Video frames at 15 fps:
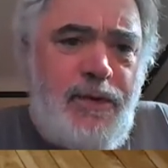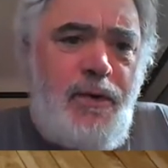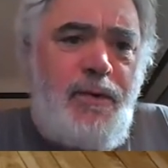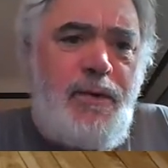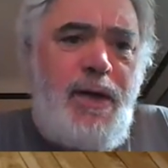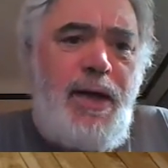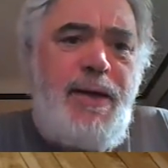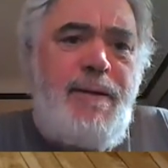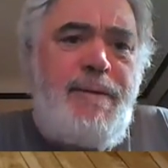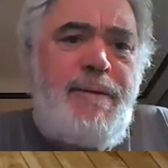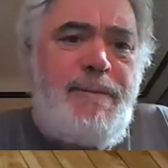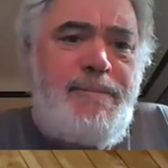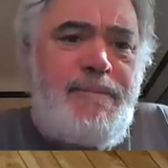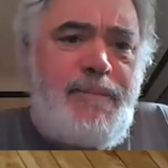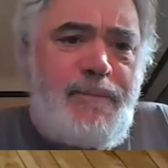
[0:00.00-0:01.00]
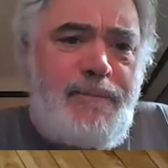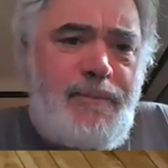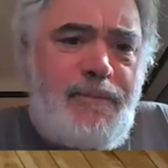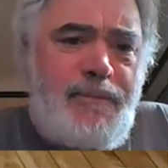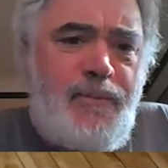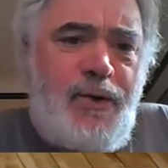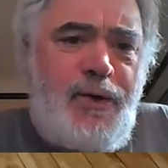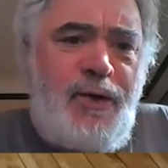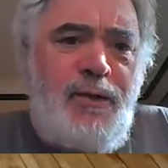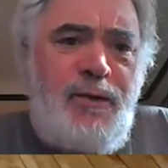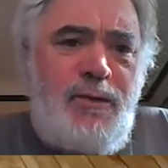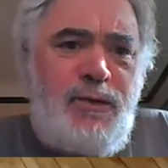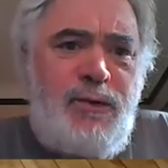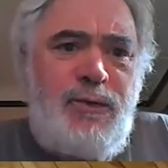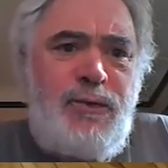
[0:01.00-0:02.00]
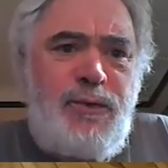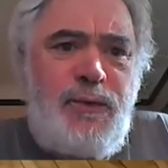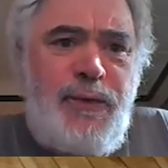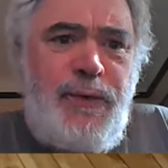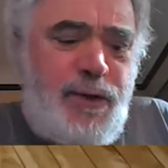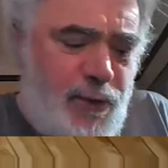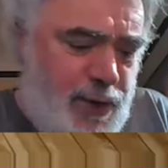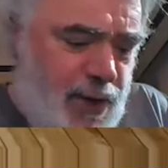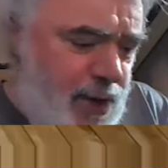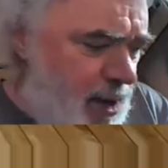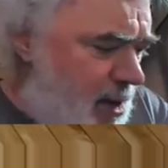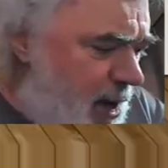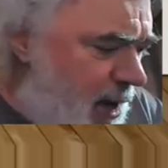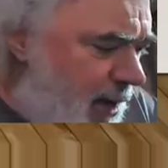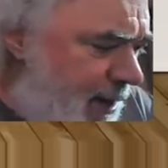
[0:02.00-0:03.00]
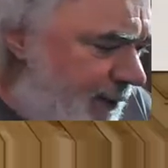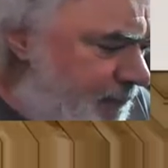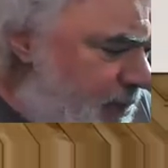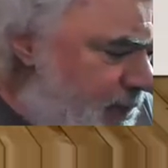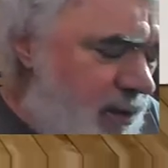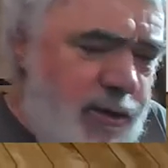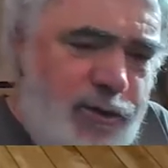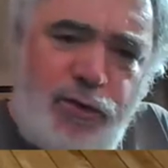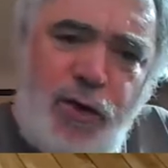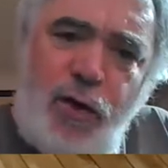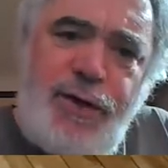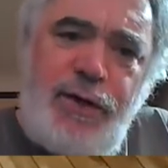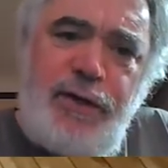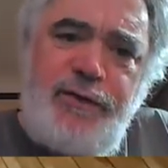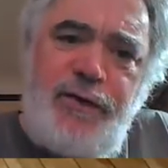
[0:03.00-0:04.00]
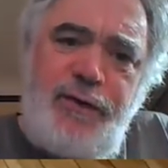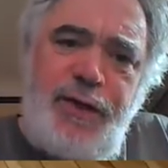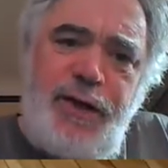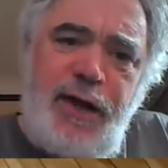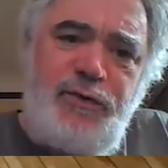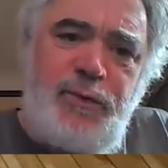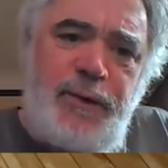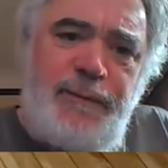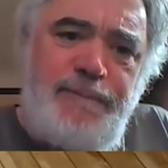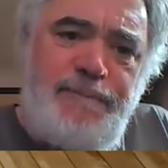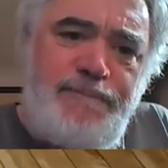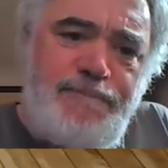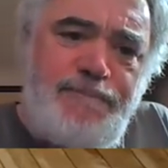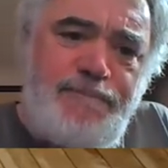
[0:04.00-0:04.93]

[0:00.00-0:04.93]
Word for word: Okay, one, two, three, okay. Um, Cody, let's go to the next one.